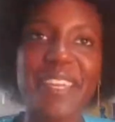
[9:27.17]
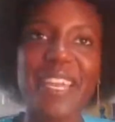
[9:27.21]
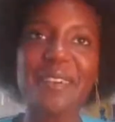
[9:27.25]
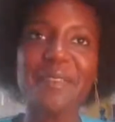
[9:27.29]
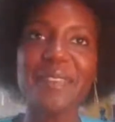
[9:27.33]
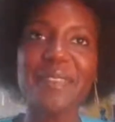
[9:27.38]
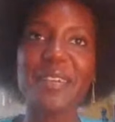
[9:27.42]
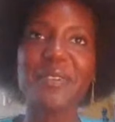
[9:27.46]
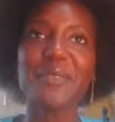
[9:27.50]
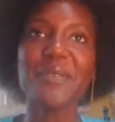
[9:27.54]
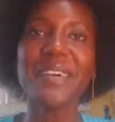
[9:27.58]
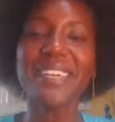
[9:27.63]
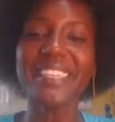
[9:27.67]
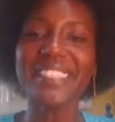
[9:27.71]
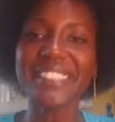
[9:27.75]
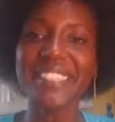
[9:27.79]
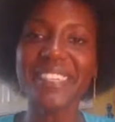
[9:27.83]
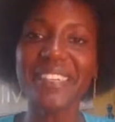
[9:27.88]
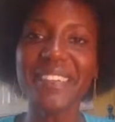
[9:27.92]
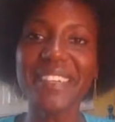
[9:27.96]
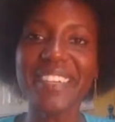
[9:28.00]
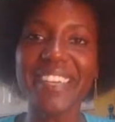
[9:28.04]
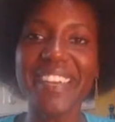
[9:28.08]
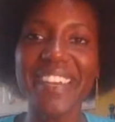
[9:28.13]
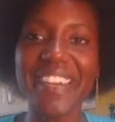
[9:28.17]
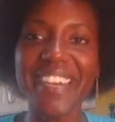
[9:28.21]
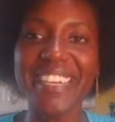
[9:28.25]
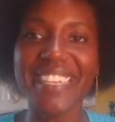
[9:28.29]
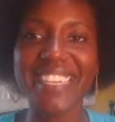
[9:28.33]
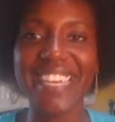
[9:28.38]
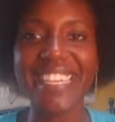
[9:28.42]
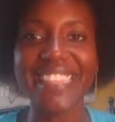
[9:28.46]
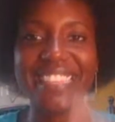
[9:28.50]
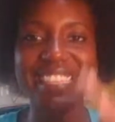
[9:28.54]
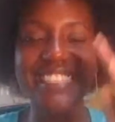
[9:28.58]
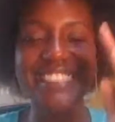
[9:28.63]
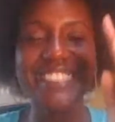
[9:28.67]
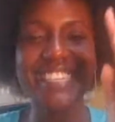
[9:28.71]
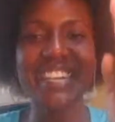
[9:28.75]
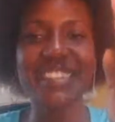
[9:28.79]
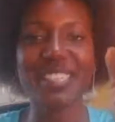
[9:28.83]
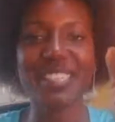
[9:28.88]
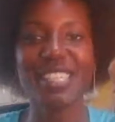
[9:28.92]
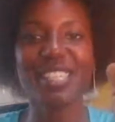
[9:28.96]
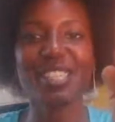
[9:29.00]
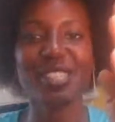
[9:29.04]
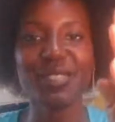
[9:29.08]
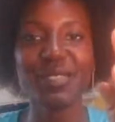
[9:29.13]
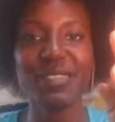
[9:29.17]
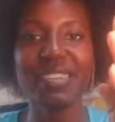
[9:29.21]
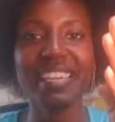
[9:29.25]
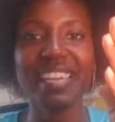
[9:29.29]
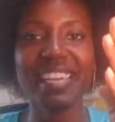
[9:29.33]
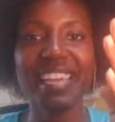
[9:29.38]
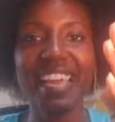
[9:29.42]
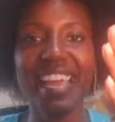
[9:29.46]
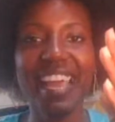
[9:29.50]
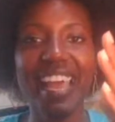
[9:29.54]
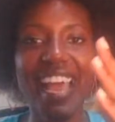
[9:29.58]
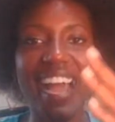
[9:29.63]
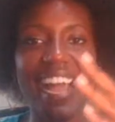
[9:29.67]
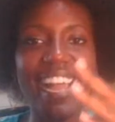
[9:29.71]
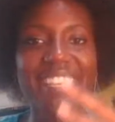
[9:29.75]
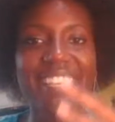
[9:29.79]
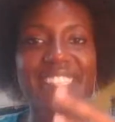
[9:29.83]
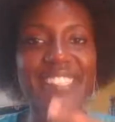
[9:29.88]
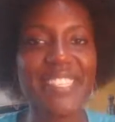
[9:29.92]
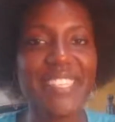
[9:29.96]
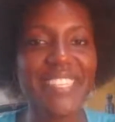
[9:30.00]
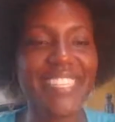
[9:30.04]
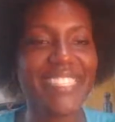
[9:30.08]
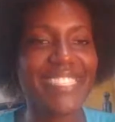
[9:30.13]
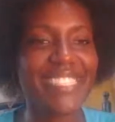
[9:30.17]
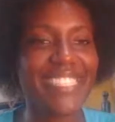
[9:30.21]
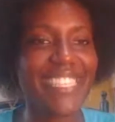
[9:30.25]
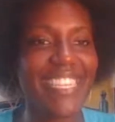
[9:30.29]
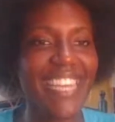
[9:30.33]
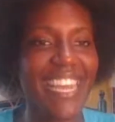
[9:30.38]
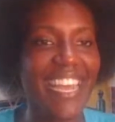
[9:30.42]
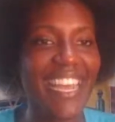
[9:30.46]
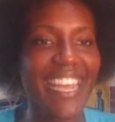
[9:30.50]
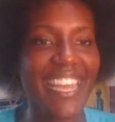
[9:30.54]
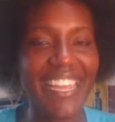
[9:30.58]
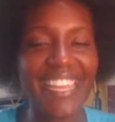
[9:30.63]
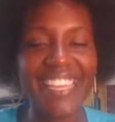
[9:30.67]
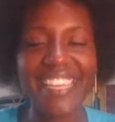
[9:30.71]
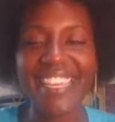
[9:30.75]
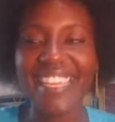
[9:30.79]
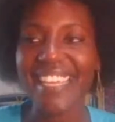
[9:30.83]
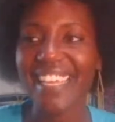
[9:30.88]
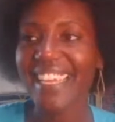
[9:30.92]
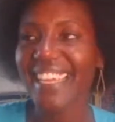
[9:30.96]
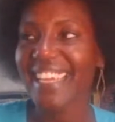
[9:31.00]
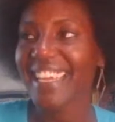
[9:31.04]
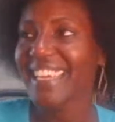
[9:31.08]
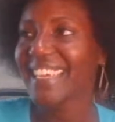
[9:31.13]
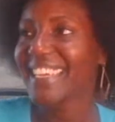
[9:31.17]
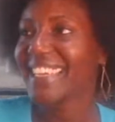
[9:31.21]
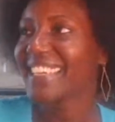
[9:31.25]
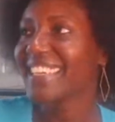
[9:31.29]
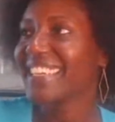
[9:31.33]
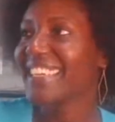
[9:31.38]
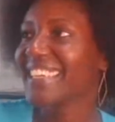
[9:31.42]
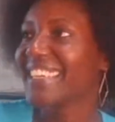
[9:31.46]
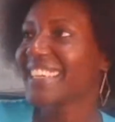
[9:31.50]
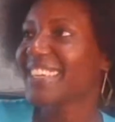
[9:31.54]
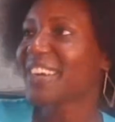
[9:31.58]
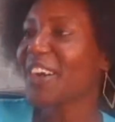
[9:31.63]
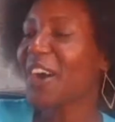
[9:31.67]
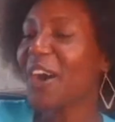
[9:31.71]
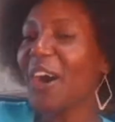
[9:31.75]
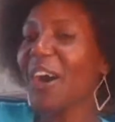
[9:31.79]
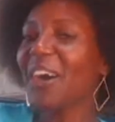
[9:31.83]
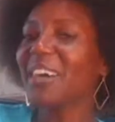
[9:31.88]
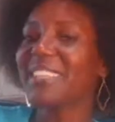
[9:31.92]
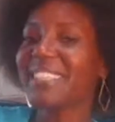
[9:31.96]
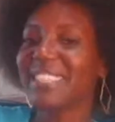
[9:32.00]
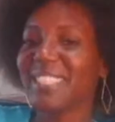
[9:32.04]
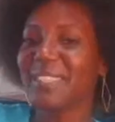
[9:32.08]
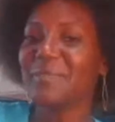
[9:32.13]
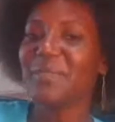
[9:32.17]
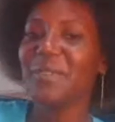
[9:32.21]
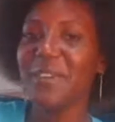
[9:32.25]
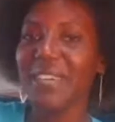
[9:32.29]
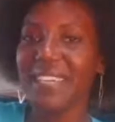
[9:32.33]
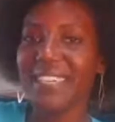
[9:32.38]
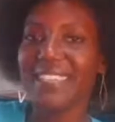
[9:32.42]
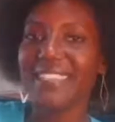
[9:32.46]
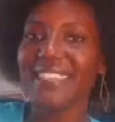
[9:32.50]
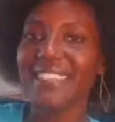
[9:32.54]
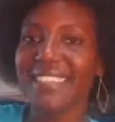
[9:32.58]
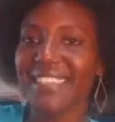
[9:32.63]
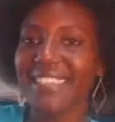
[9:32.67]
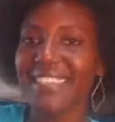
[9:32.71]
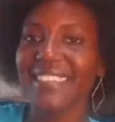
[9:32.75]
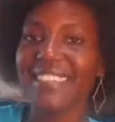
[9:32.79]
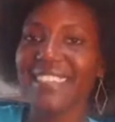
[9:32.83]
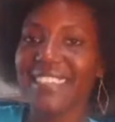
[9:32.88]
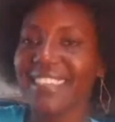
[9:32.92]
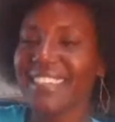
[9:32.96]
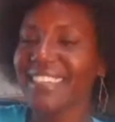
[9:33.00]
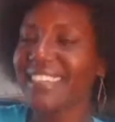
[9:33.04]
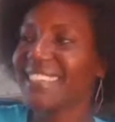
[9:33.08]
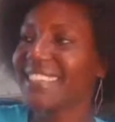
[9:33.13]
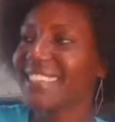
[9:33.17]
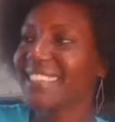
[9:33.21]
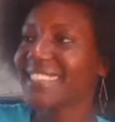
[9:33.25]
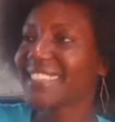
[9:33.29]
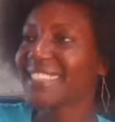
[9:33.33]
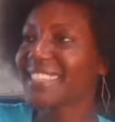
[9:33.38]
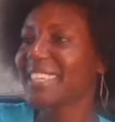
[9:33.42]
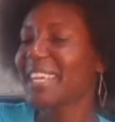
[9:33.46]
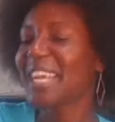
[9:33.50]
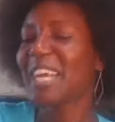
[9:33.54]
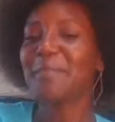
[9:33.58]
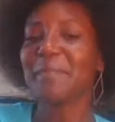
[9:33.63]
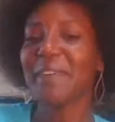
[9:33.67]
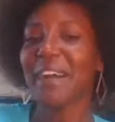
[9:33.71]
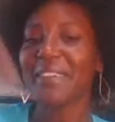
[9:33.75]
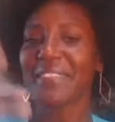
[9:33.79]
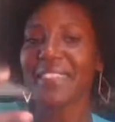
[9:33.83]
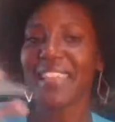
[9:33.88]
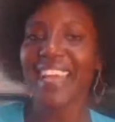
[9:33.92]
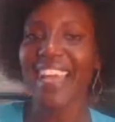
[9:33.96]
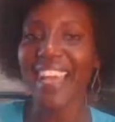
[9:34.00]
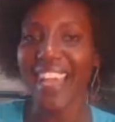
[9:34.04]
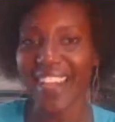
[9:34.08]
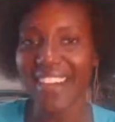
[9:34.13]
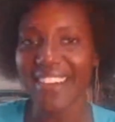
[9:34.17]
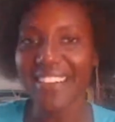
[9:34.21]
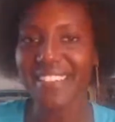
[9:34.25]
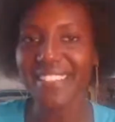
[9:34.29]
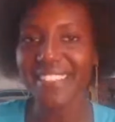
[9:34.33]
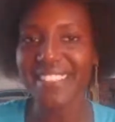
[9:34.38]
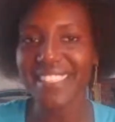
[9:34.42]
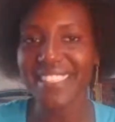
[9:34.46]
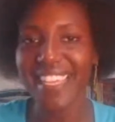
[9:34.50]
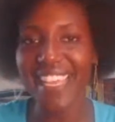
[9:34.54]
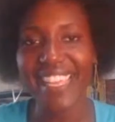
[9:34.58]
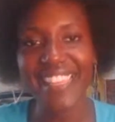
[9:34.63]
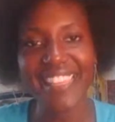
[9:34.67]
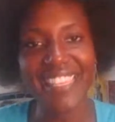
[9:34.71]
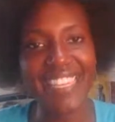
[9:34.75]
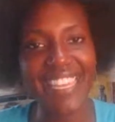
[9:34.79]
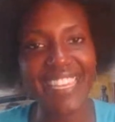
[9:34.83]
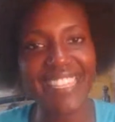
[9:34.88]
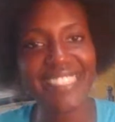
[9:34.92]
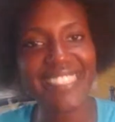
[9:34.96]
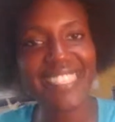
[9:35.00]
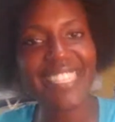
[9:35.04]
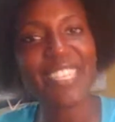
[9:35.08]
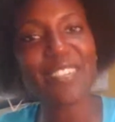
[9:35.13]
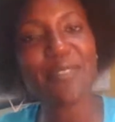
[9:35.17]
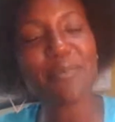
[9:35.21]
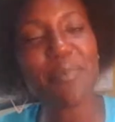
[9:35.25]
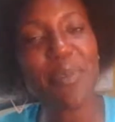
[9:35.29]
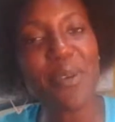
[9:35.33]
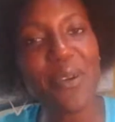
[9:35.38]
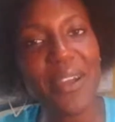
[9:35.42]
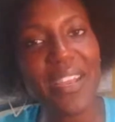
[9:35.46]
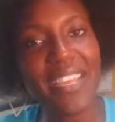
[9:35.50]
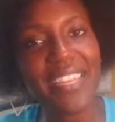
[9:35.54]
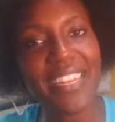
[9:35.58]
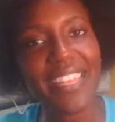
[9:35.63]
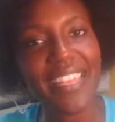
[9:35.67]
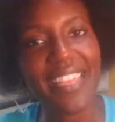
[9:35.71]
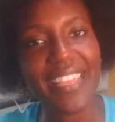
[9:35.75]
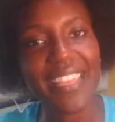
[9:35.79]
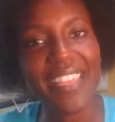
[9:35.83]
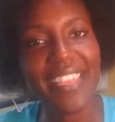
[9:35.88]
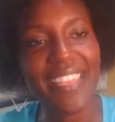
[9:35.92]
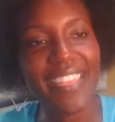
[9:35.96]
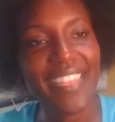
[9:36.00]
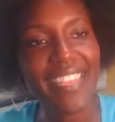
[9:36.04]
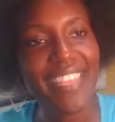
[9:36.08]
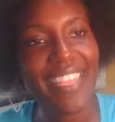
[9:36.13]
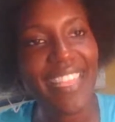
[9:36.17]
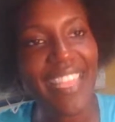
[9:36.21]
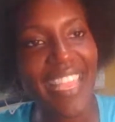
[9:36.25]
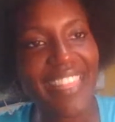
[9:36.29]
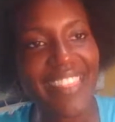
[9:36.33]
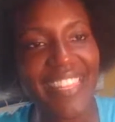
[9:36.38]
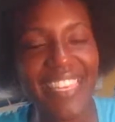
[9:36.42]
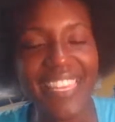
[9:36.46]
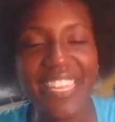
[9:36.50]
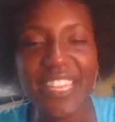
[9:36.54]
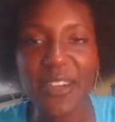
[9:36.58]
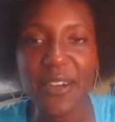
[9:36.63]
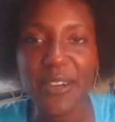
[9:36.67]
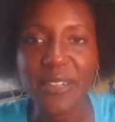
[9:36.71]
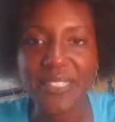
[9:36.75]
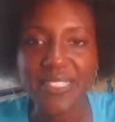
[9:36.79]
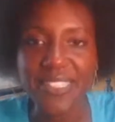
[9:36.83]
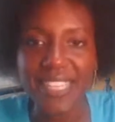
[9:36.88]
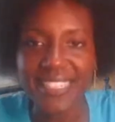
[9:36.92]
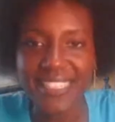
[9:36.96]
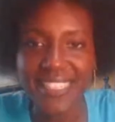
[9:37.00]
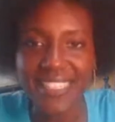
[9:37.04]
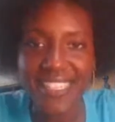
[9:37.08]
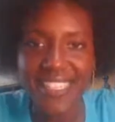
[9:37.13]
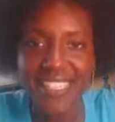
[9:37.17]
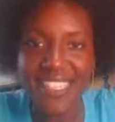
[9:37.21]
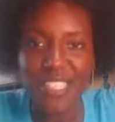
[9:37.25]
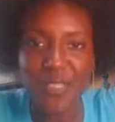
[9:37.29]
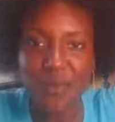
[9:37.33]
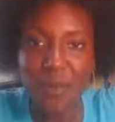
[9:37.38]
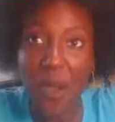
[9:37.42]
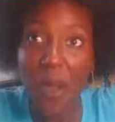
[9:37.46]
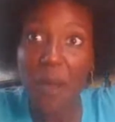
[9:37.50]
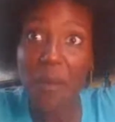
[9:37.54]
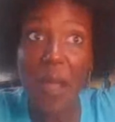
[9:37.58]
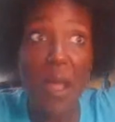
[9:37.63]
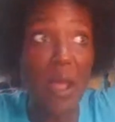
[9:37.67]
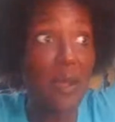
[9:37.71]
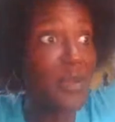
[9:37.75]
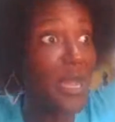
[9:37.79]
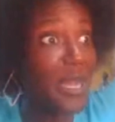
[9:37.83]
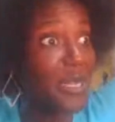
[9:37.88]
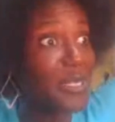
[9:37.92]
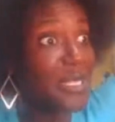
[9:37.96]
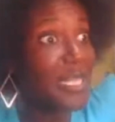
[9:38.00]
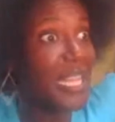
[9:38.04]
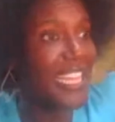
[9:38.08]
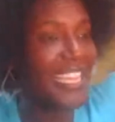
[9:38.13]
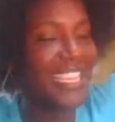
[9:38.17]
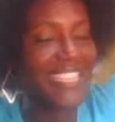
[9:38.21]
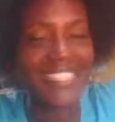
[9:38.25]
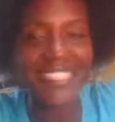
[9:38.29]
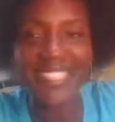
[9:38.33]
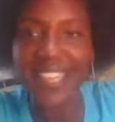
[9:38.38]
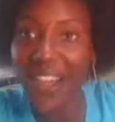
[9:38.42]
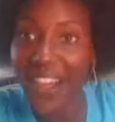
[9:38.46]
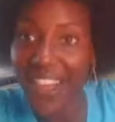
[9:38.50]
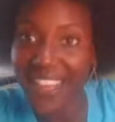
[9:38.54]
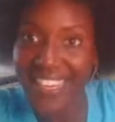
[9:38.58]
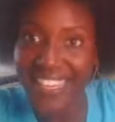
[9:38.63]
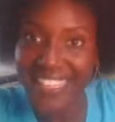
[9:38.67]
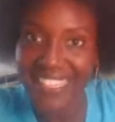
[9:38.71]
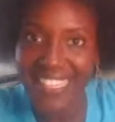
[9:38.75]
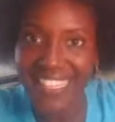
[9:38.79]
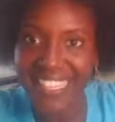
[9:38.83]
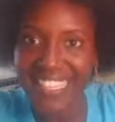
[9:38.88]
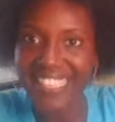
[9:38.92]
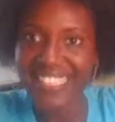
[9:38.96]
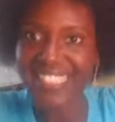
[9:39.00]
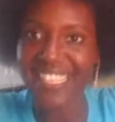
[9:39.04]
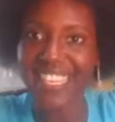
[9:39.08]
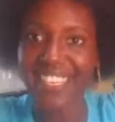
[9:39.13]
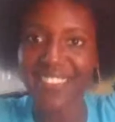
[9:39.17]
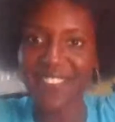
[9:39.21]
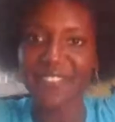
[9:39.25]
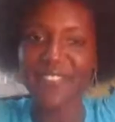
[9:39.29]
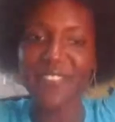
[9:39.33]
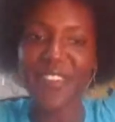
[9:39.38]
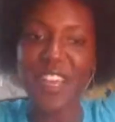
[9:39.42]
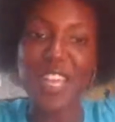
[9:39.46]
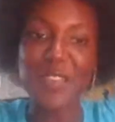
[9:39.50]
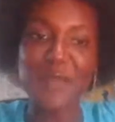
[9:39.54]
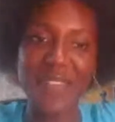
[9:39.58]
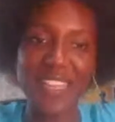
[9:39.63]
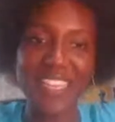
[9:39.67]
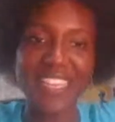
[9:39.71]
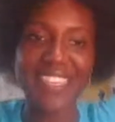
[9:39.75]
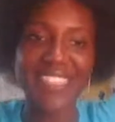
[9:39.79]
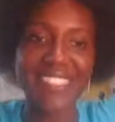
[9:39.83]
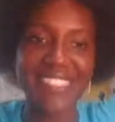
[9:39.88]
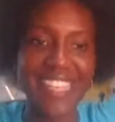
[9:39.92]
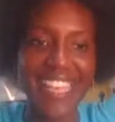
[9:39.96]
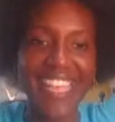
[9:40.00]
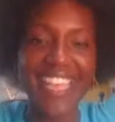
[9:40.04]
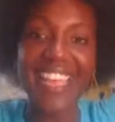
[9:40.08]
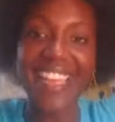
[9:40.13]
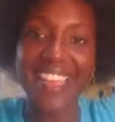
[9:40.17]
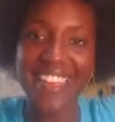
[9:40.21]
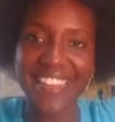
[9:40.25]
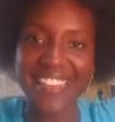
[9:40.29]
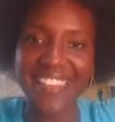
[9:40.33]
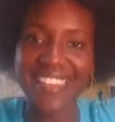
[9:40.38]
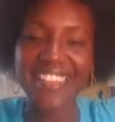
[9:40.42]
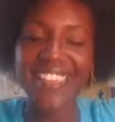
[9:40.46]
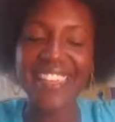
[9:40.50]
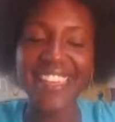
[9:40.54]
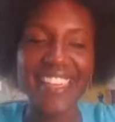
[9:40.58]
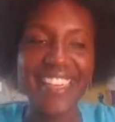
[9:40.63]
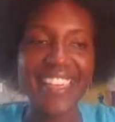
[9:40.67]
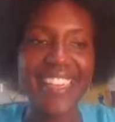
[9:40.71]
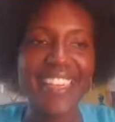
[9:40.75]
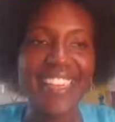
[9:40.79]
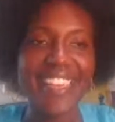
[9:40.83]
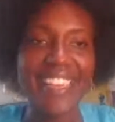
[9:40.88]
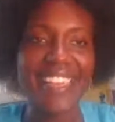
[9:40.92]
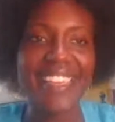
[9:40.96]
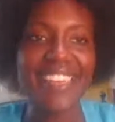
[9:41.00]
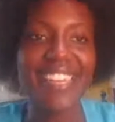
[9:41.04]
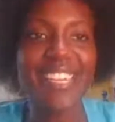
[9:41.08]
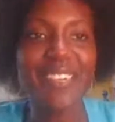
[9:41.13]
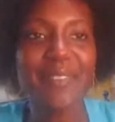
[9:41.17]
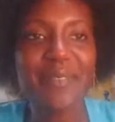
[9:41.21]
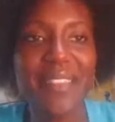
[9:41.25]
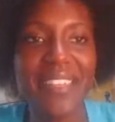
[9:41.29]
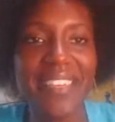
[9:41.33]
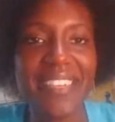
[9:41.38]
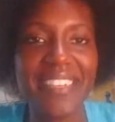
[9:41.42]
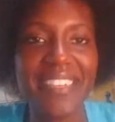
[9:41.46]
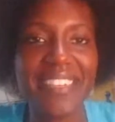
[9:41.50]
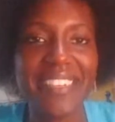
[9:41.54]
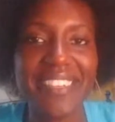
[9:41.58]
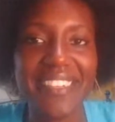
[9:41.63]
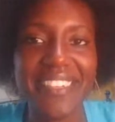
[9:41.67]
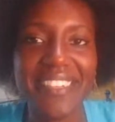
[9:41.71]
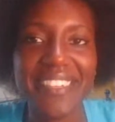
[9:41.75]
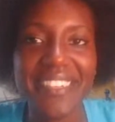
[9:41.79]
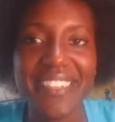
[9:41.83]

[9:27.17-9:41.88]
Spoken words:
me. I'm like, what is going on? I look down the street. I see this guy call someone to come out the house, and then I see him pointing. And then he goes like this, like he's talking, and he's like framing his hair. And I'm like,